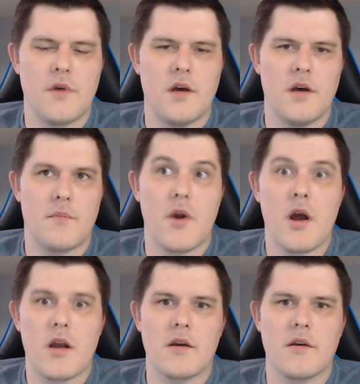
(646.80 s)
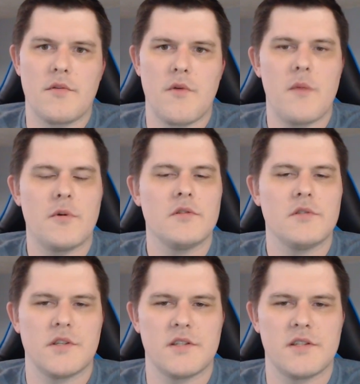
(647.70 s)
Brock, Thrommel,
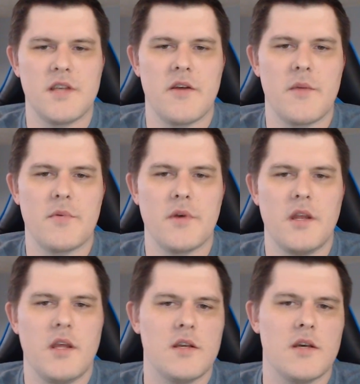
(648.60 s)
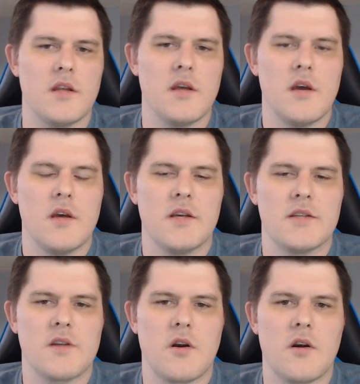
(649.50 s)
just to see how that played. He did
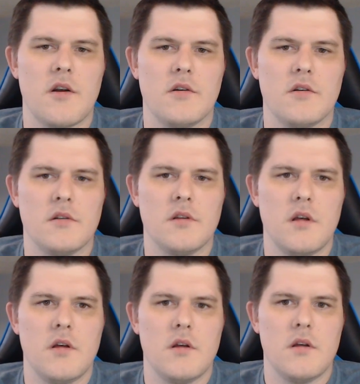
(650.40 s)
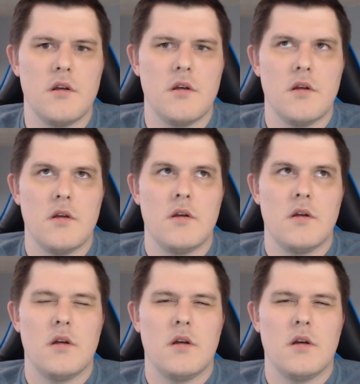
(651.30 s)
Estariel.
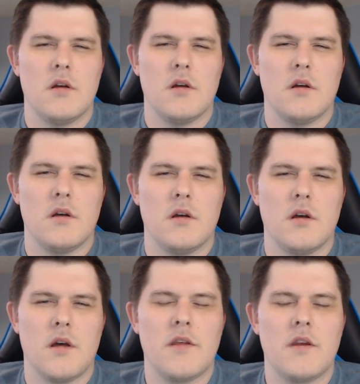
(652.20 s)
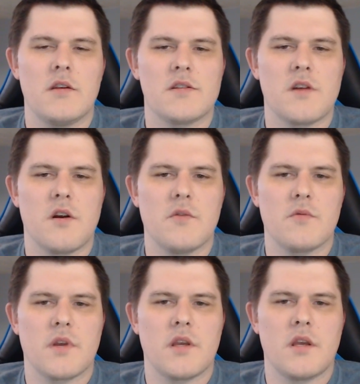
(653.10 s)
I think he did Estariel,
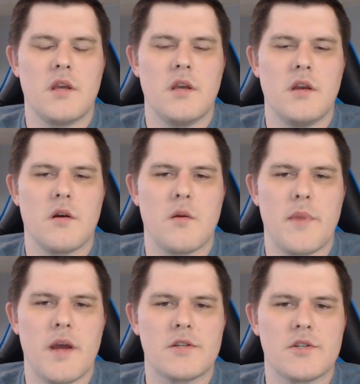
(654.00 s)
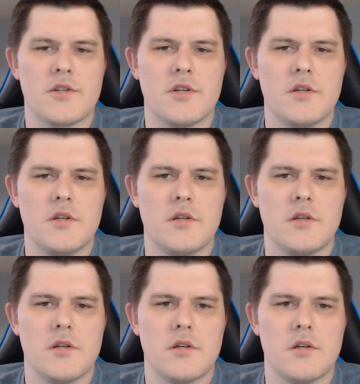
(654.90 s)
Rakir, Bastion.
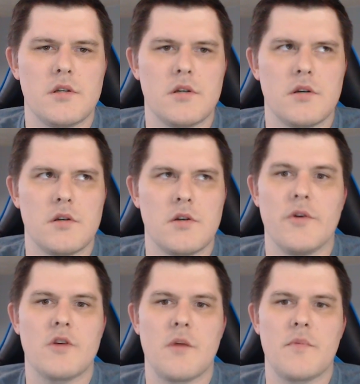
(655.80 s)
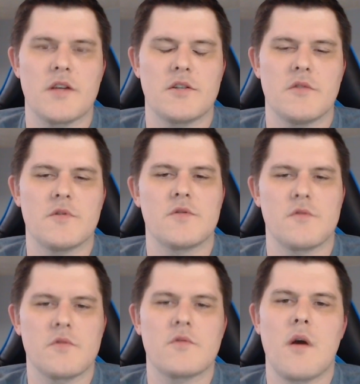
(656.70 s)
No, he dropped Bastion. It was
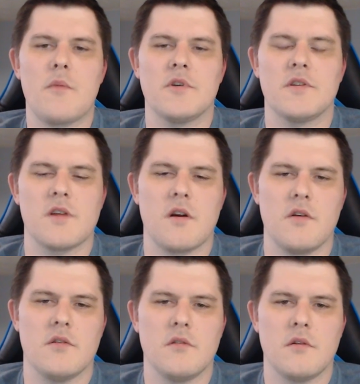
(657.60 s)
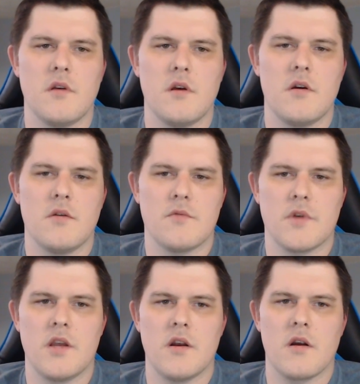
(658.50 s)
Thrommel, Estariel,
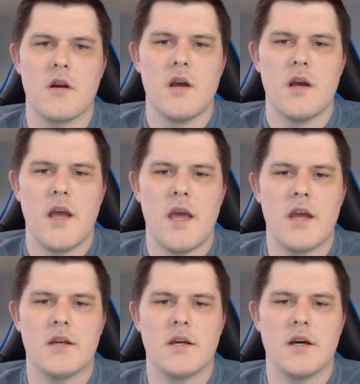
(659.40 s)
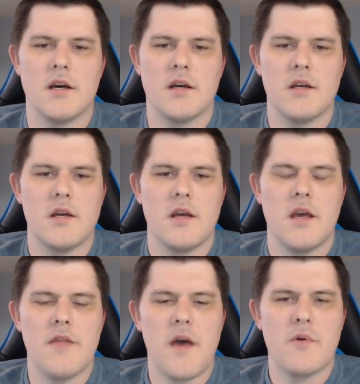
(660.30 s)
Rakir, and in that one, I